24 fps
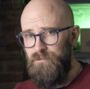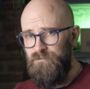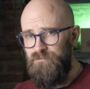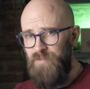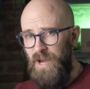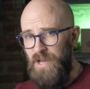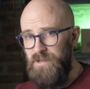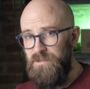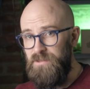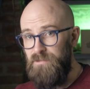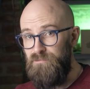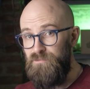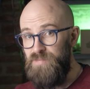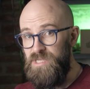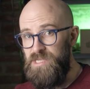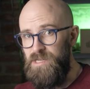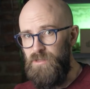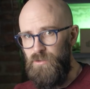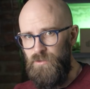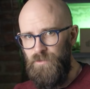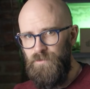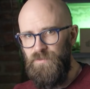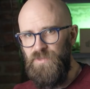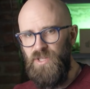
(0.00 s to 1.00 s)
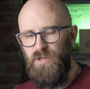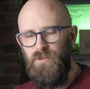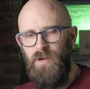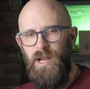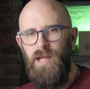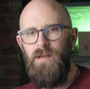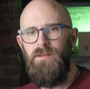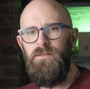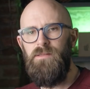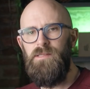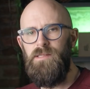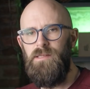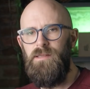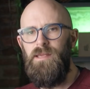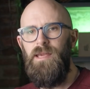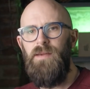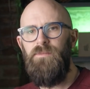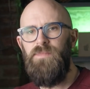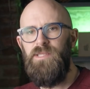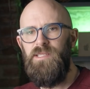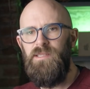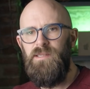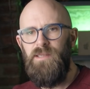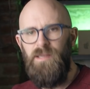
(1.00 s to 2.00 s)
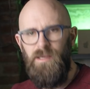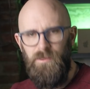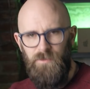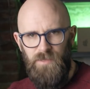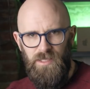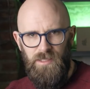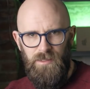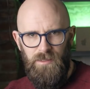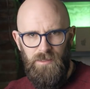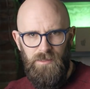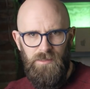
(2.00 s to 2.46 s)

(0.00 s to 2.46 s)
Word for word: But still, the crowds kept coming,